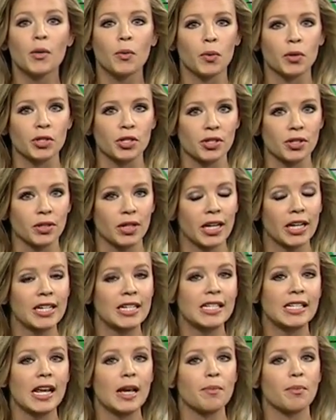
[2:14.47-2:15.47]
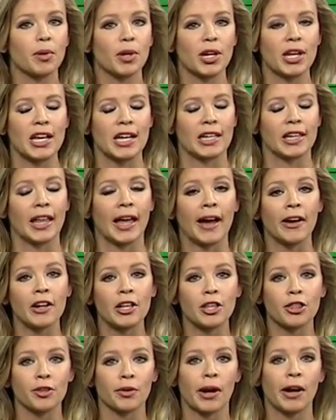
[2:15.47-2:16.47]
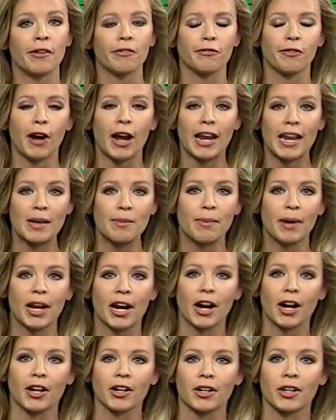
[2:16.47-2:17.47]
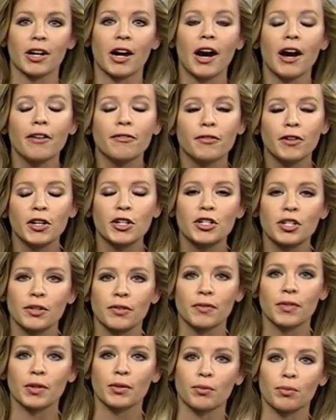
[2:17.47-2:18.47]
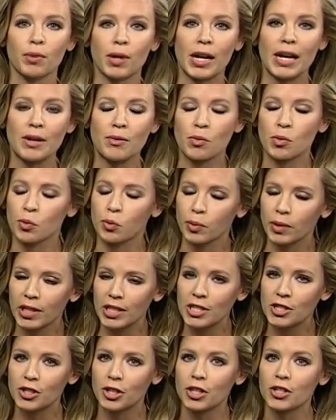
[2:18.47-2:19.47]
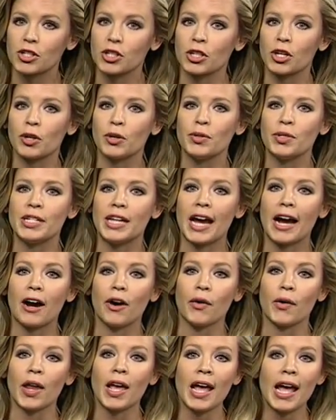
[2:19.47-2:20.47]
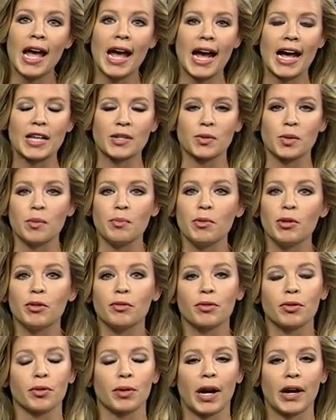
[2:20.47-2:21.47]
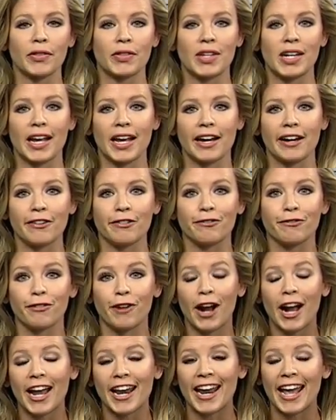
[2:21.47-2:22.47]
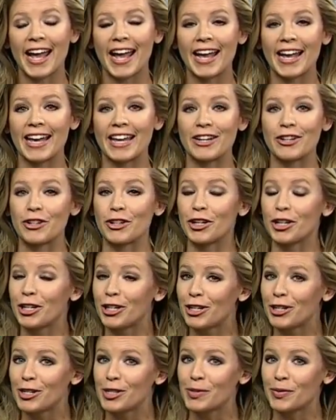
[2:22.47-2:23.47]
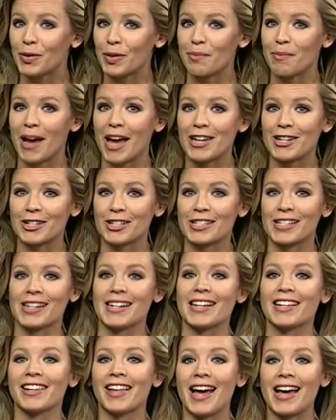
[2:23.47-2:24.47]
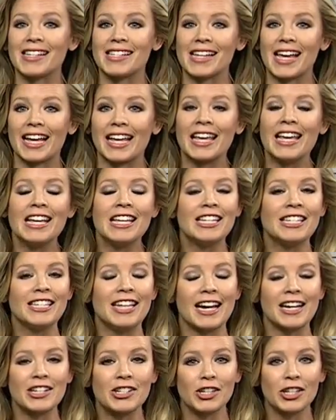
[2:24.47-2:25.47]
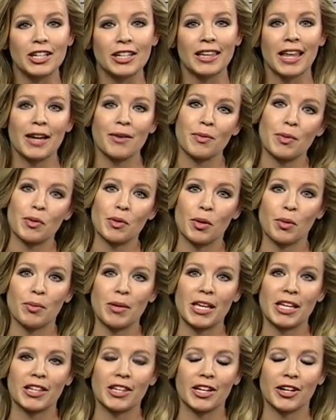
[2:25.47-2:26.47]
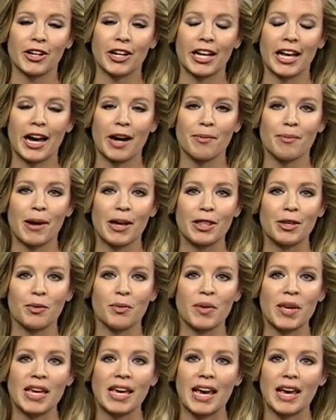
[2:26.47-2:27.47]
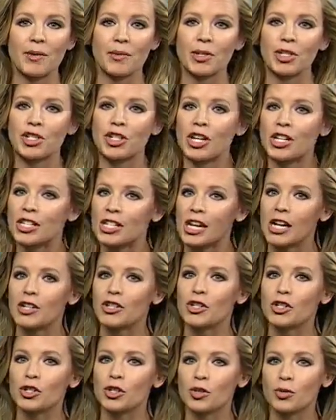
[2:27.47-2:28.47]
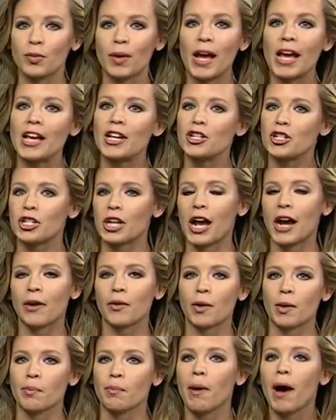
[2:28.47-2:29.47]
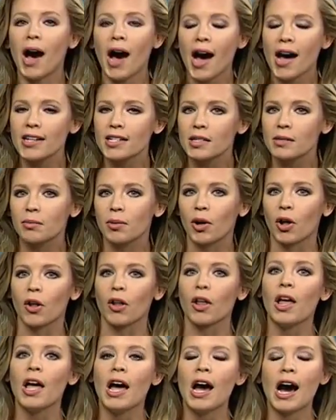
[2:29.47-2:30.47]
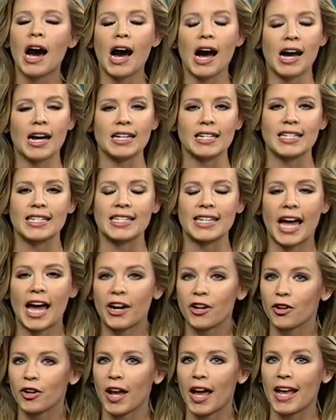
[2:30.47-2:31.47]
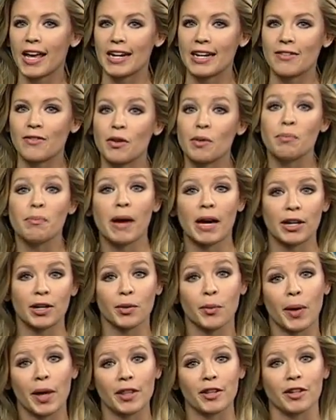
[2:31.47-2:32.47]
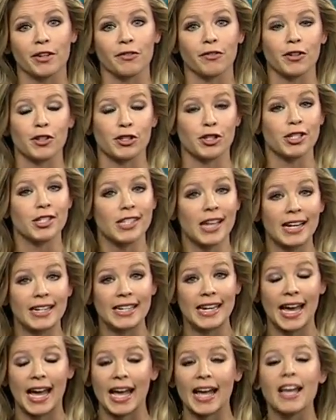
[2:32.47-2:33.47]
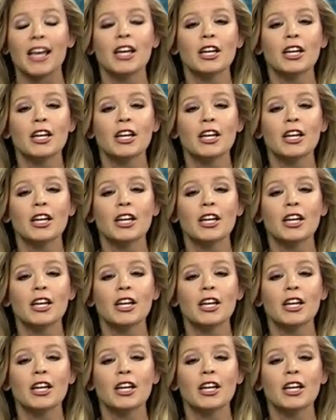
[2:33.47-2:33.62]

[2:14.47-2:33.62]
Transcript: we're going to stay pretty cloudy throughout Friday, but our coverage of the rain will really start to go down as we move throughout the day on Friday. And good news for the Magic City Classic does look like we will be clearing out by the weekend with just a stray shower possible on Saturday and even better weather for Sunday.